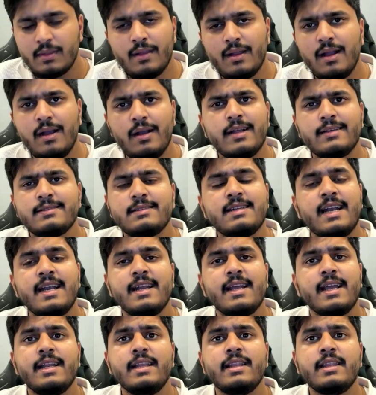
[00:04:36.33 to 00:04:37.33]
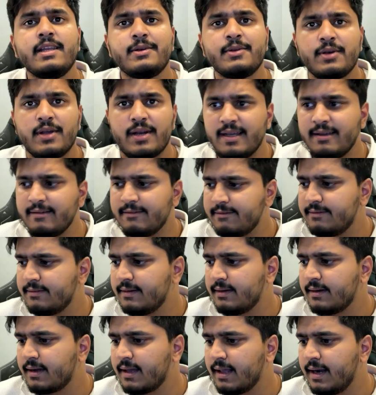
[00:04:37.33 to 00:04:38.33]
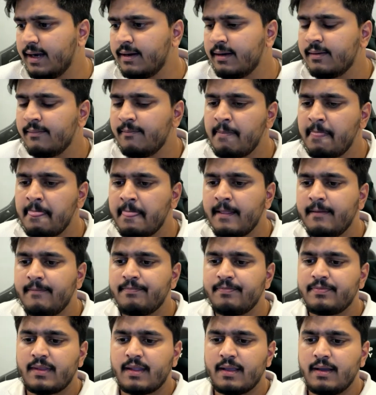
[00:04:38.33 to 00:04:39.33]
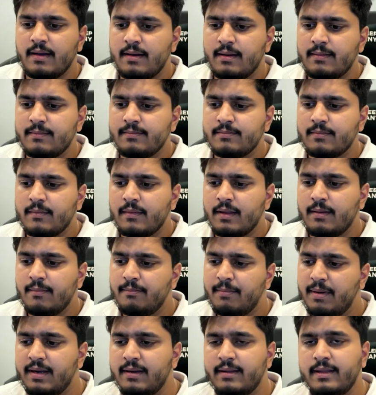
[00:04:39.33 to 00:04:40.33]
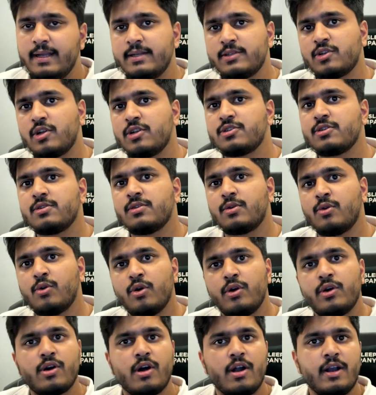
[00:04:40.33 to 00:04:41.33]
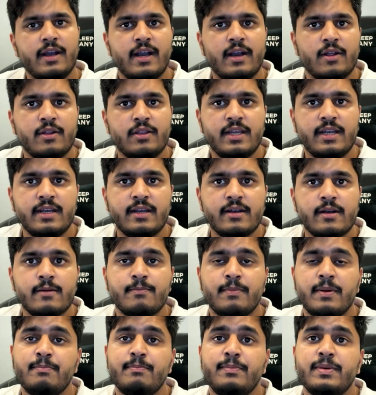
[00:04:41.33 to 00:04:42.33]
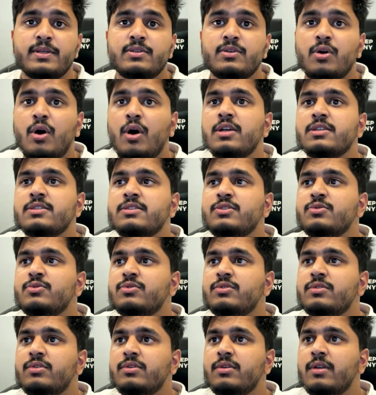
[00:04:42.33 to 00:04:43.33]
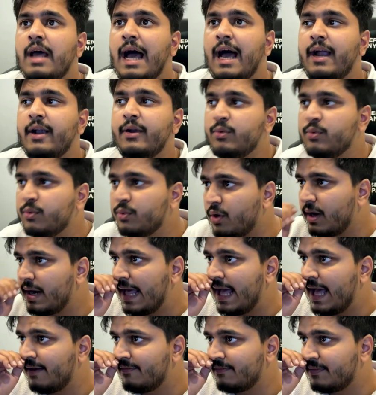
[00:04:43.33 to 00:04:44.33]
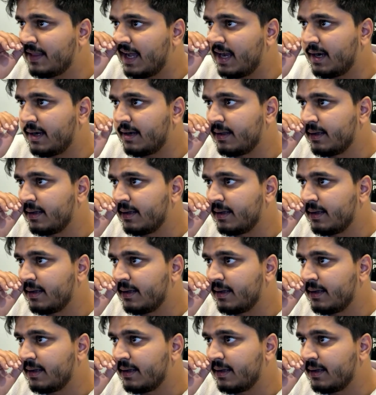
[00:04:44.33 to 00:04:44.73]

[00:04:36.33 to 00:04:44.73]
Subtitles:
Doesn't add anything to your life, correct? Um, but there is also good content on the internet. But because you do not have that